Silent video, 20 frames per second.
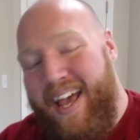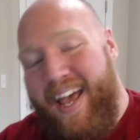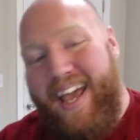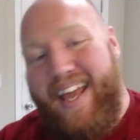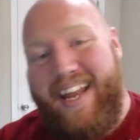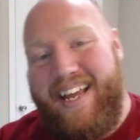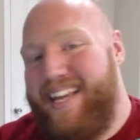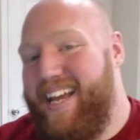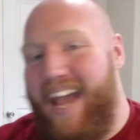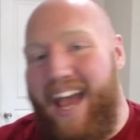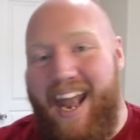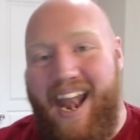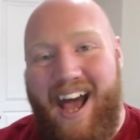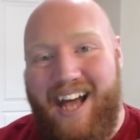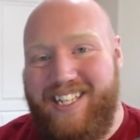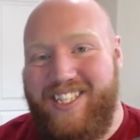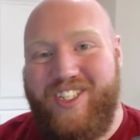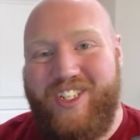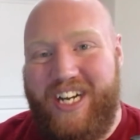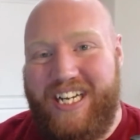And I
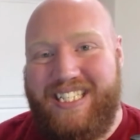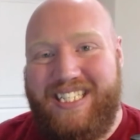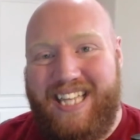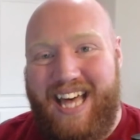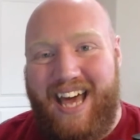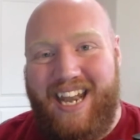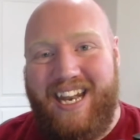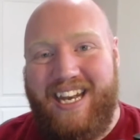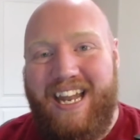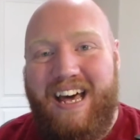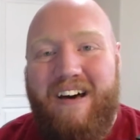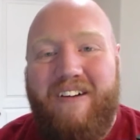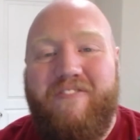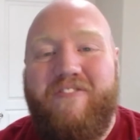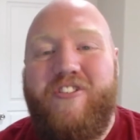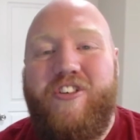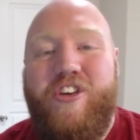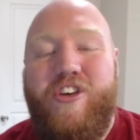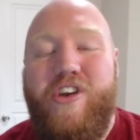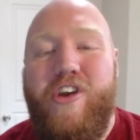cannot stress that enough.
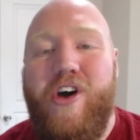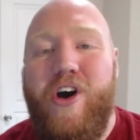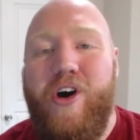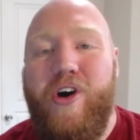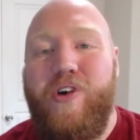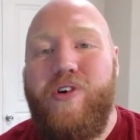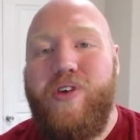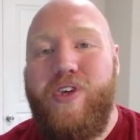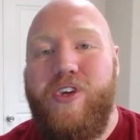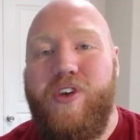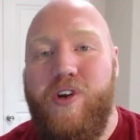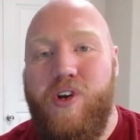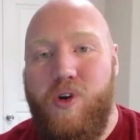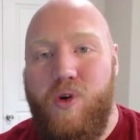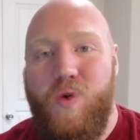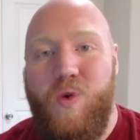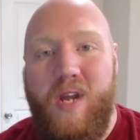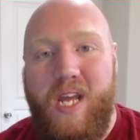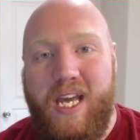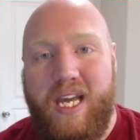Know your
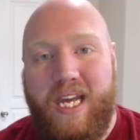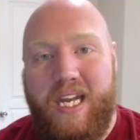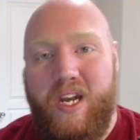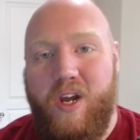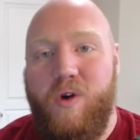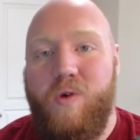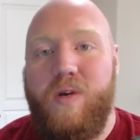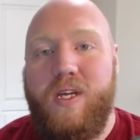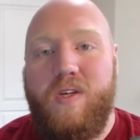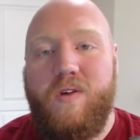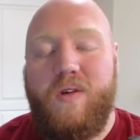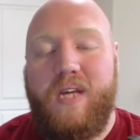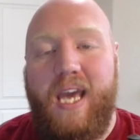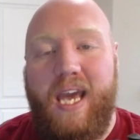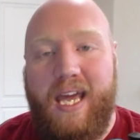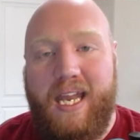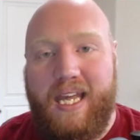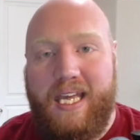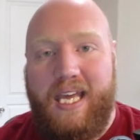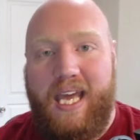rig, know what you
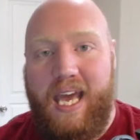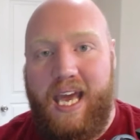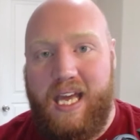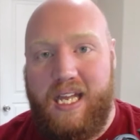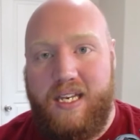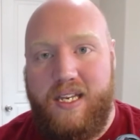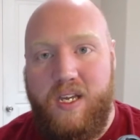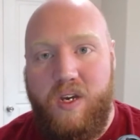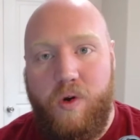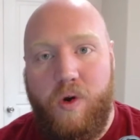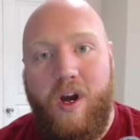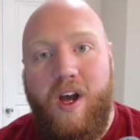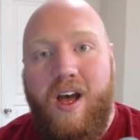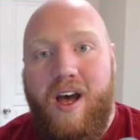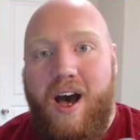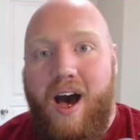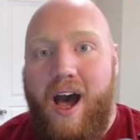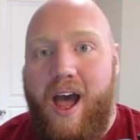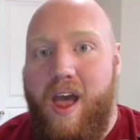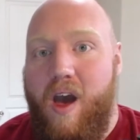can and can't do.
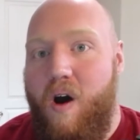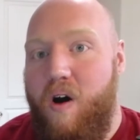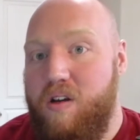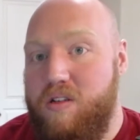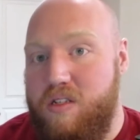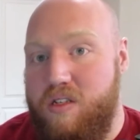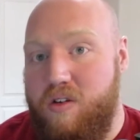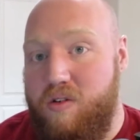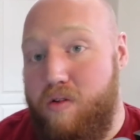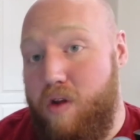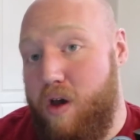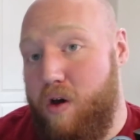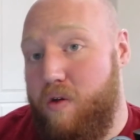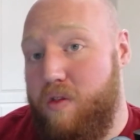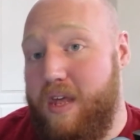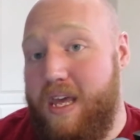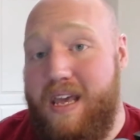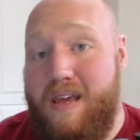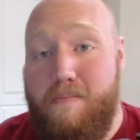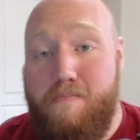I also know
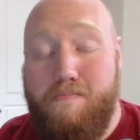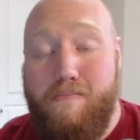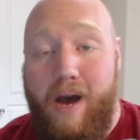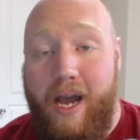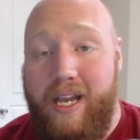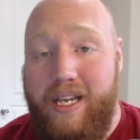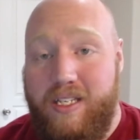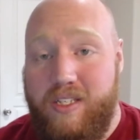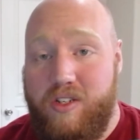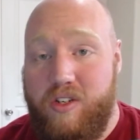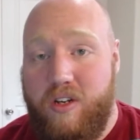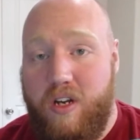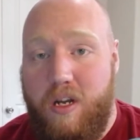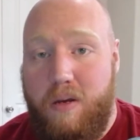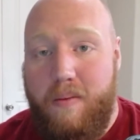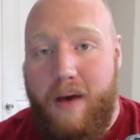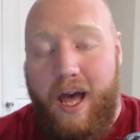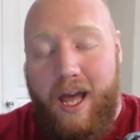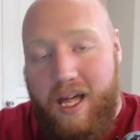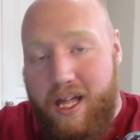that in my
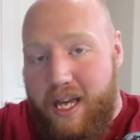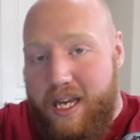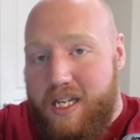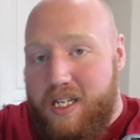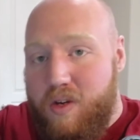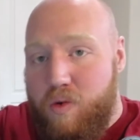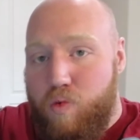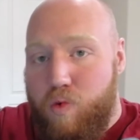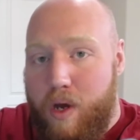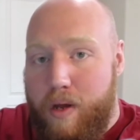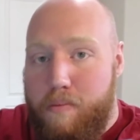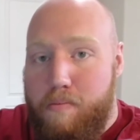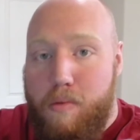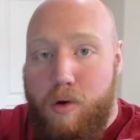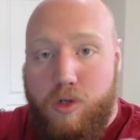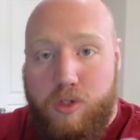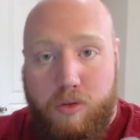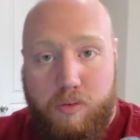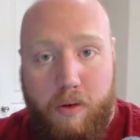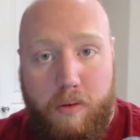stream, I like to run
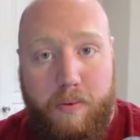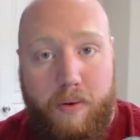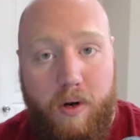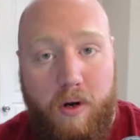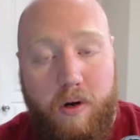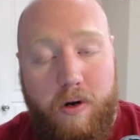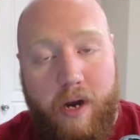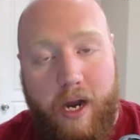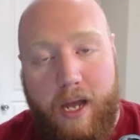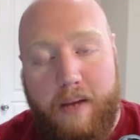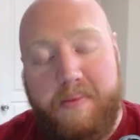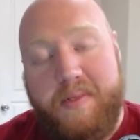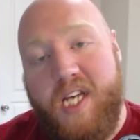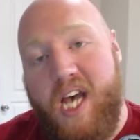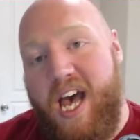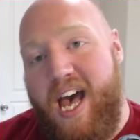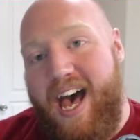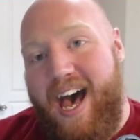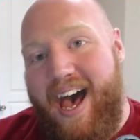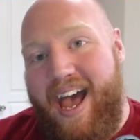multiple programs.
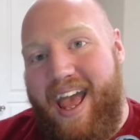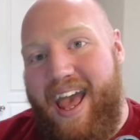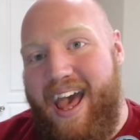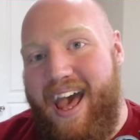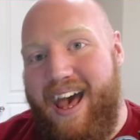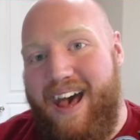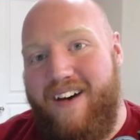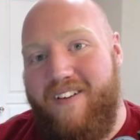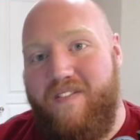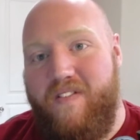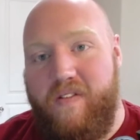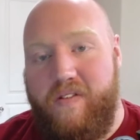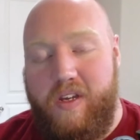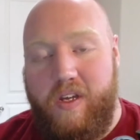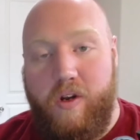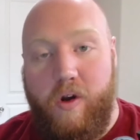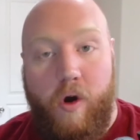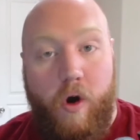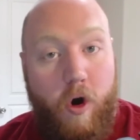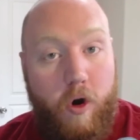I have,
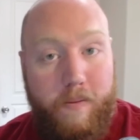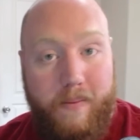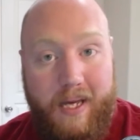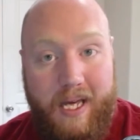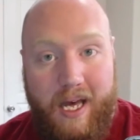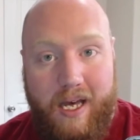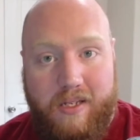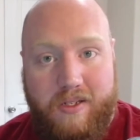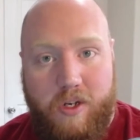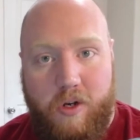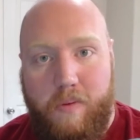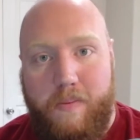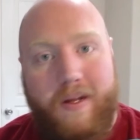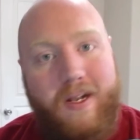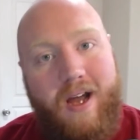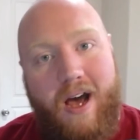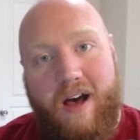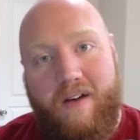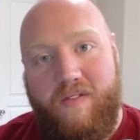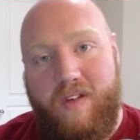OBS open,
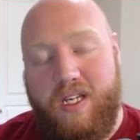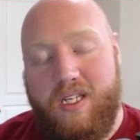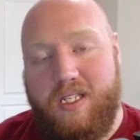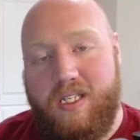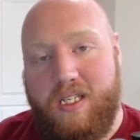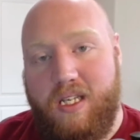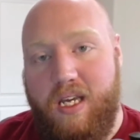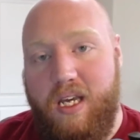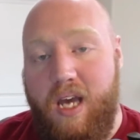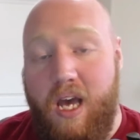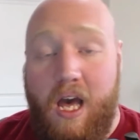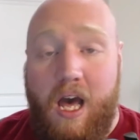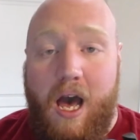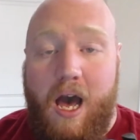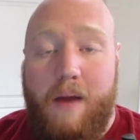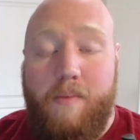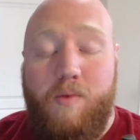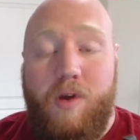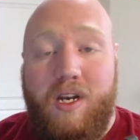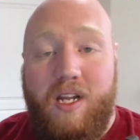obviously.
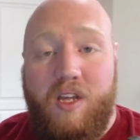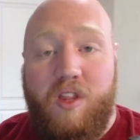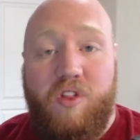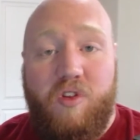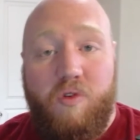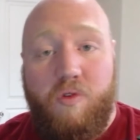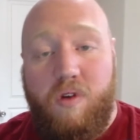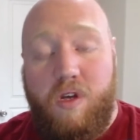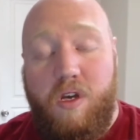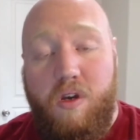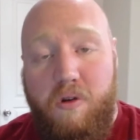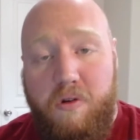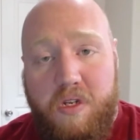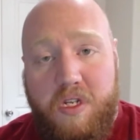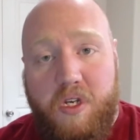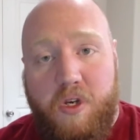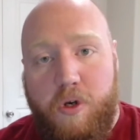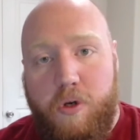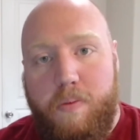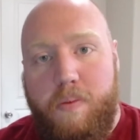I'm running through
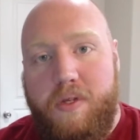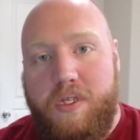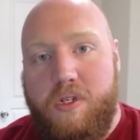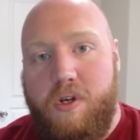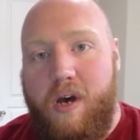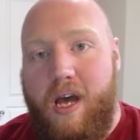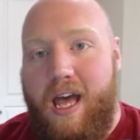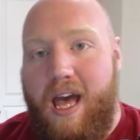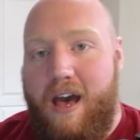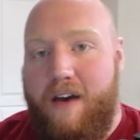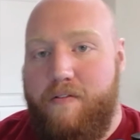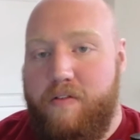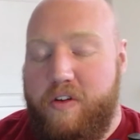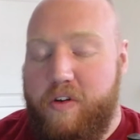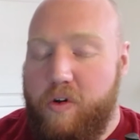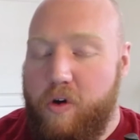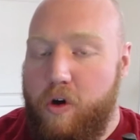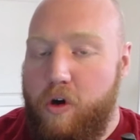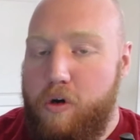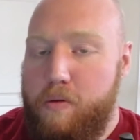YouTube, so I have
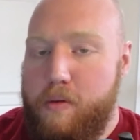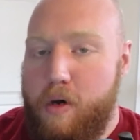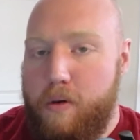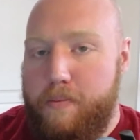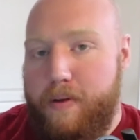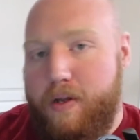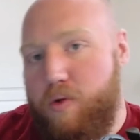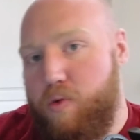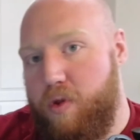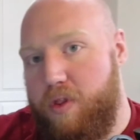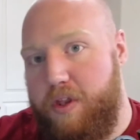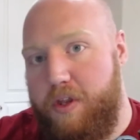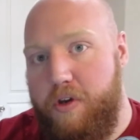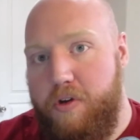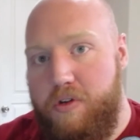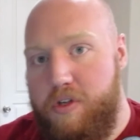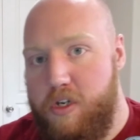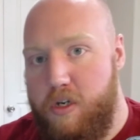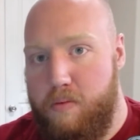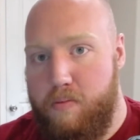Chrome opened with
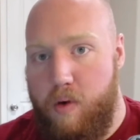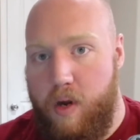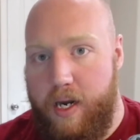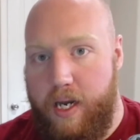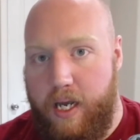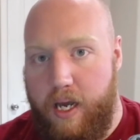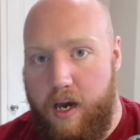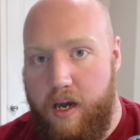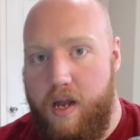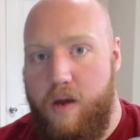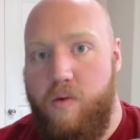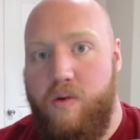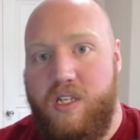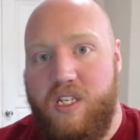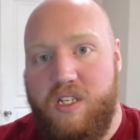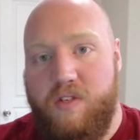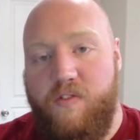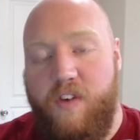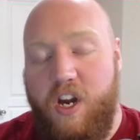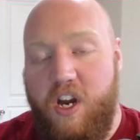YouTube running on it, which
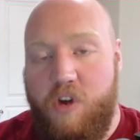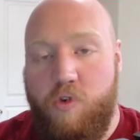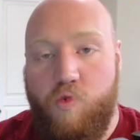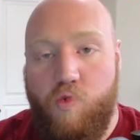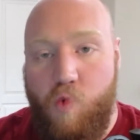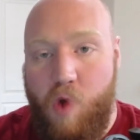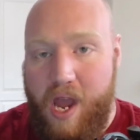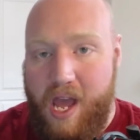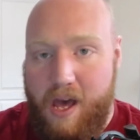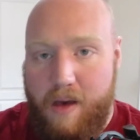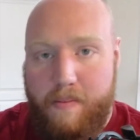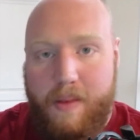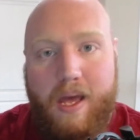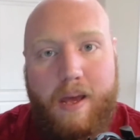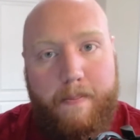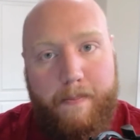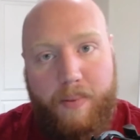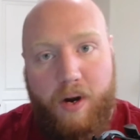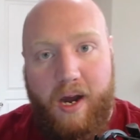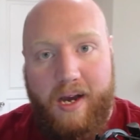is very RAM
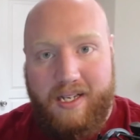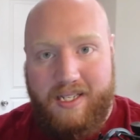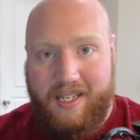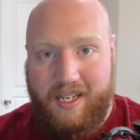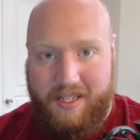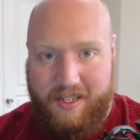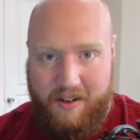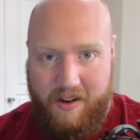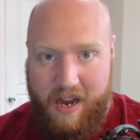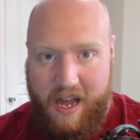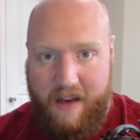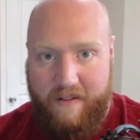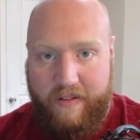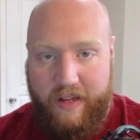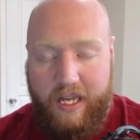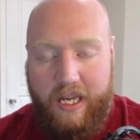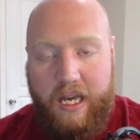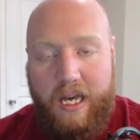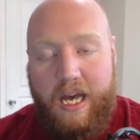and processor heavy.